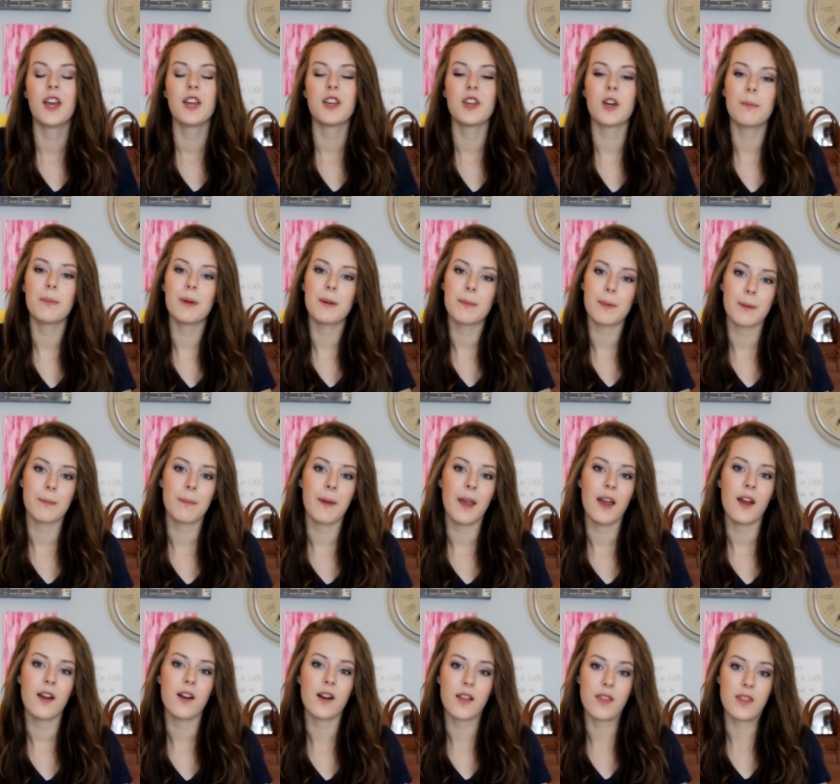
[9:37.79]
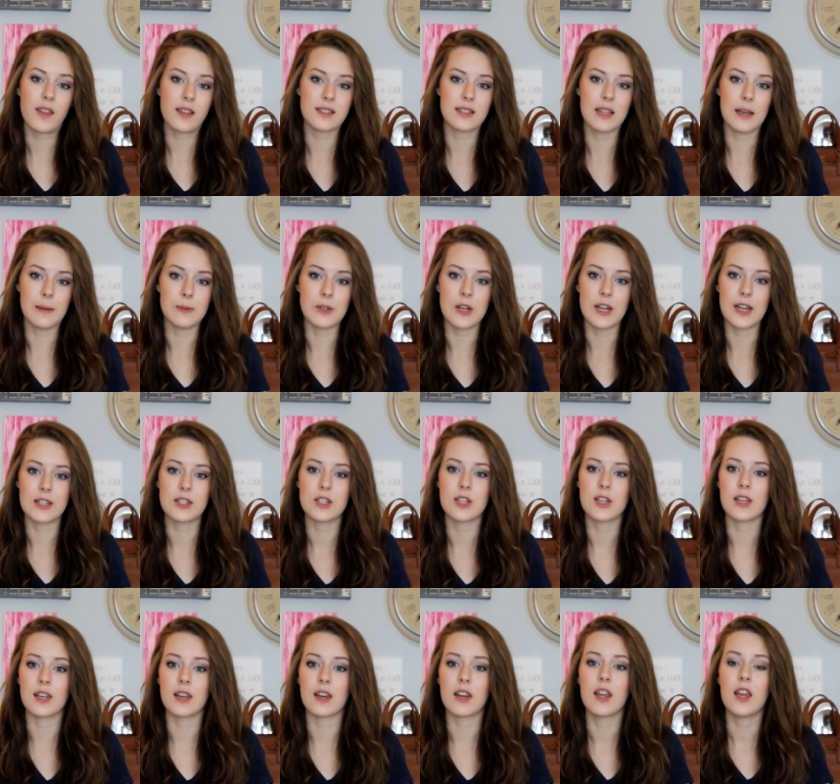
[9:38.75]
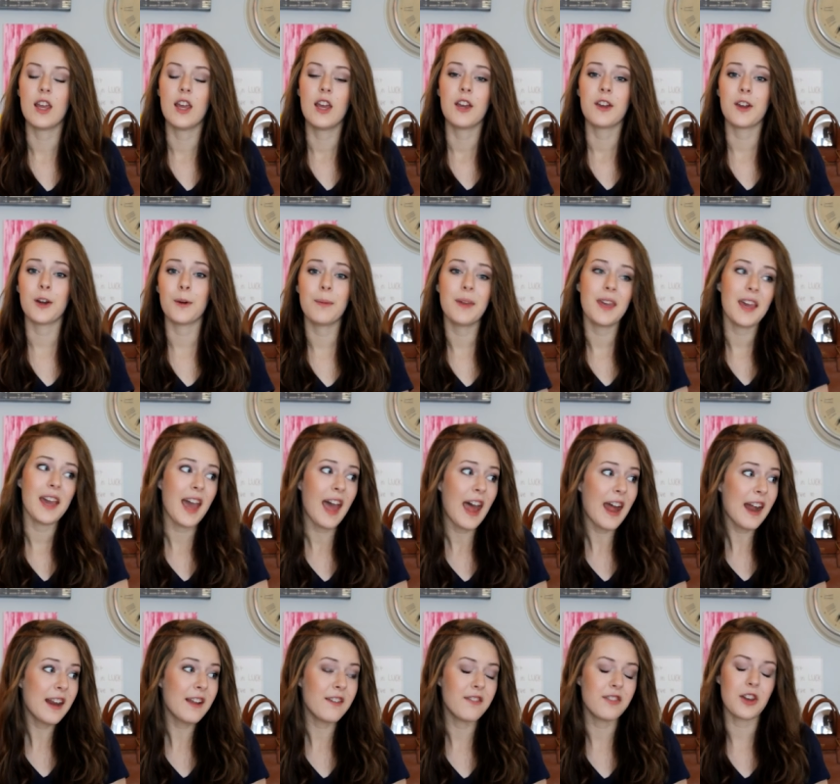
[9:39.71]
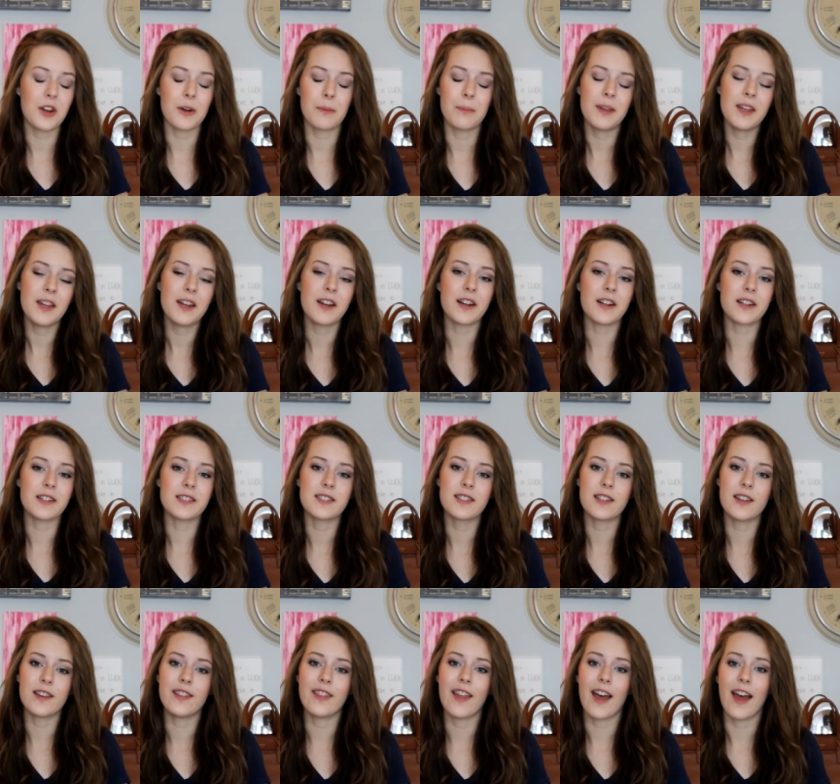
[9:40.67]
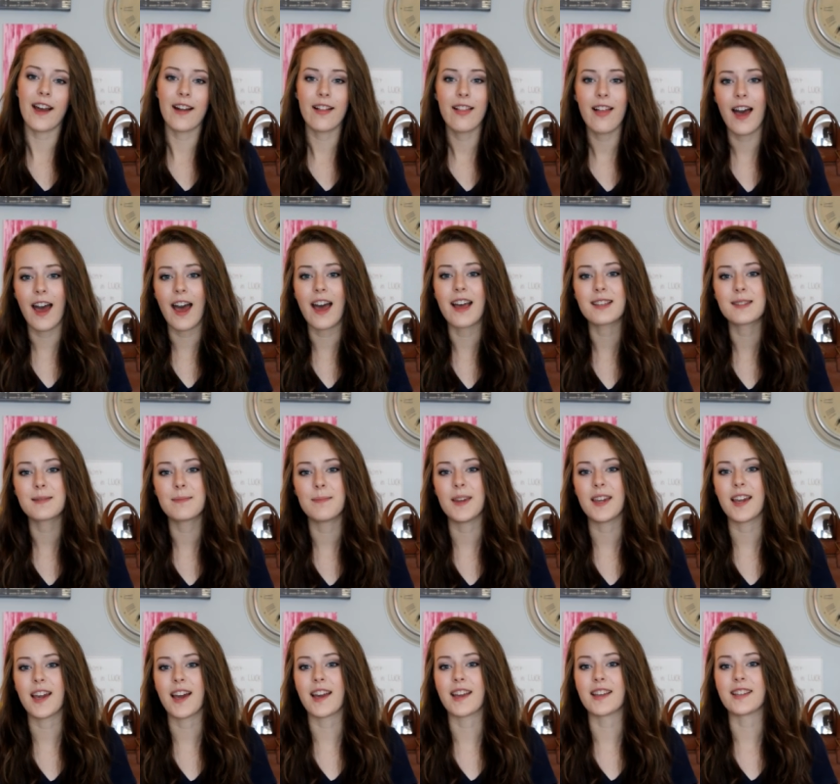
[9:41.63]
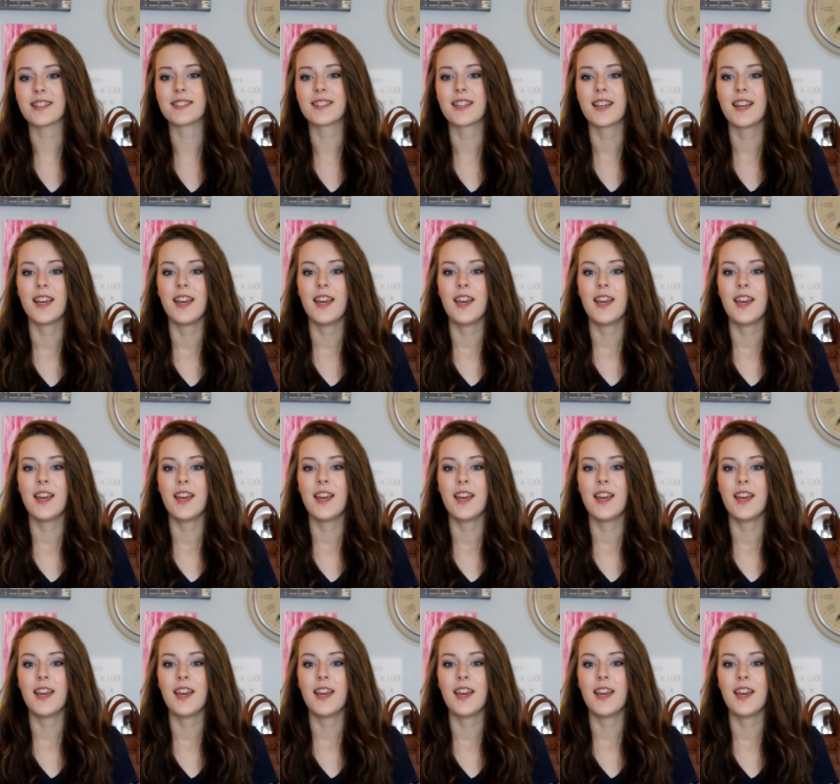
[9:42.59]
you'll be prepared on the subject and you'll be ahead of your peers in that class because